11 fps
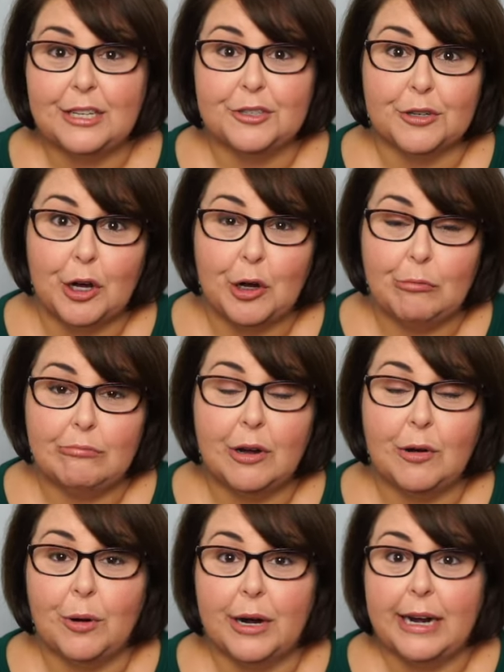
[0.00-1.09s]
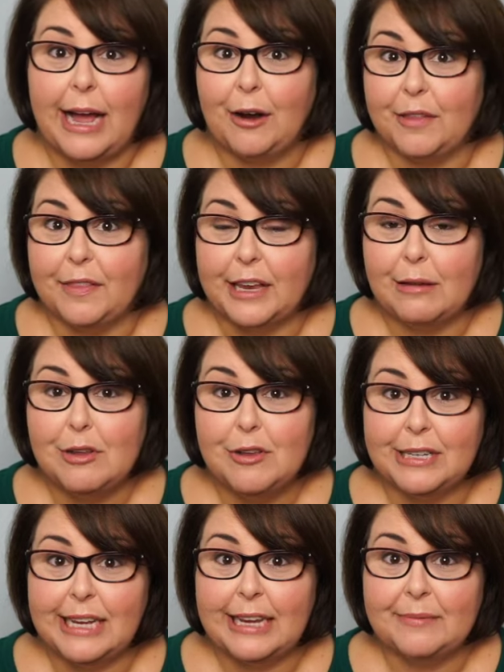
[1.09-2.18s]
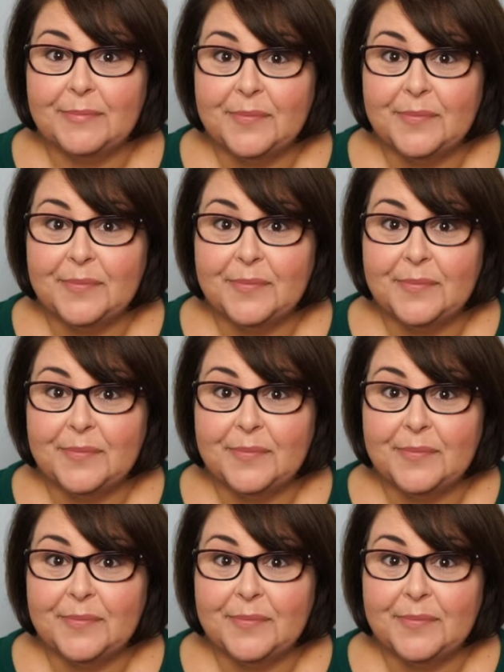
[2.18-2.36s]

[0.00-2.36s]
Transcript: in your home or out in the community.